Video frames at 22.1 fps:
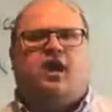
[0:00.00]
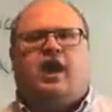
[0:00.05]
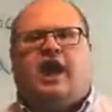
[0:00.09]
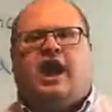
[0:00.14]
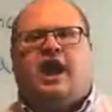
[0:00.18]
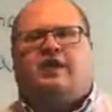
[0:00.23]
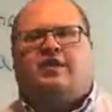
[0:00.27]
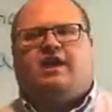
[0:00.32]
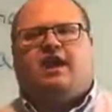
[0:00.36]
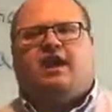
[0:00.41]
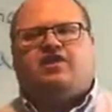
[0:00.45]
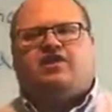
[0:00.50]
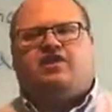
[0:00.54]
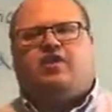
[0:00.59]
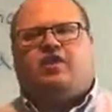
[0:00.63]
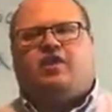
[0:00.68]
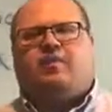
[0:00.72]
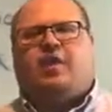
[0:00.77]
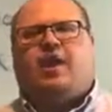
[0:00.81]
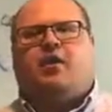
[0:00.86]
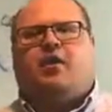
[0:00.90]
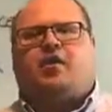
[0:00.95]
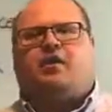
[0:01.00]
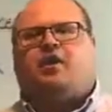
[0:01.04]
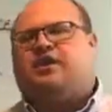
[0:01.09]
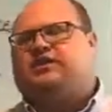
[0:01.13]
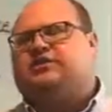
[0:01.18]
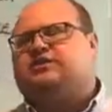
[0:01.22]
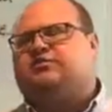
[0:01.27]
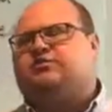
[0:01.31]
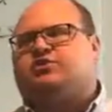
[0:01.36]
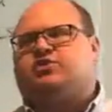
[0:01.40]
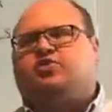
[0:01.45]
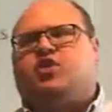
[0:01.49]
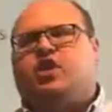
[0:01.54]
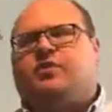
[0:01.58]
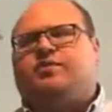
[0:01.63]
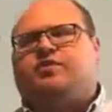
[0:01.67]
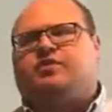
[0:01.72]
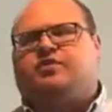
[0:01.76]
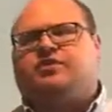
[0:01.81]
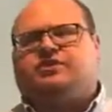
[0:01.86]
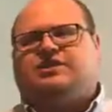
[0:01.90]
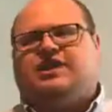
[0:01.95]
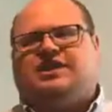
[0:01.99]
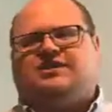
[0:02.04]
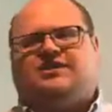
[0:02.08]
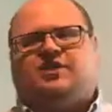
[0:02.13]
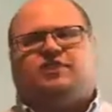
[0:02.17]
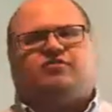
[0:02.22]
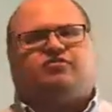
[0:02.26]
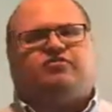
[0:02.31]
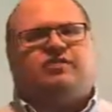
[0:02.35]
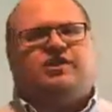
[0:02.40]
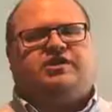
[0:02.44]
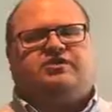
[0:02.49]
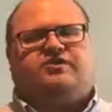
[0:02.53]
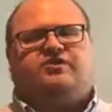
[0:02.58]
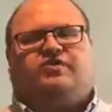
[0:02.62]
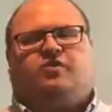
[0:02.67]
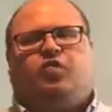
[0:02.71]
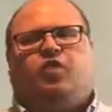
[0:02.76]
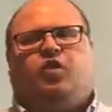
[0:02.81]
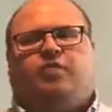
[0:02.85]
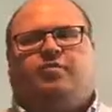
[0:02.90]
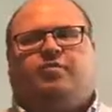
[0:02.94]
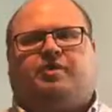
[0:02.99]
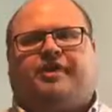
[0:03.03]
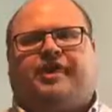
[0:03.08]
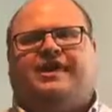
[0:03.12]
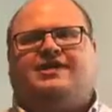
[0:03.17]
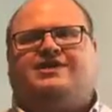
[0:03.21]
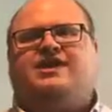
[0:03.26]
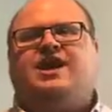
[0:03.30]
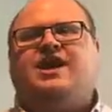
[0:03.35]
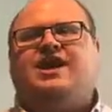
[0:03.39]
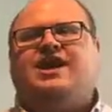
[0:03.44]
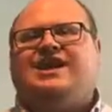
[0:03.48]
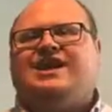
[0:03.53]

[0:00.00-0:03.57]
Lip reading: And then I showed him how a custom script could take the information from one place,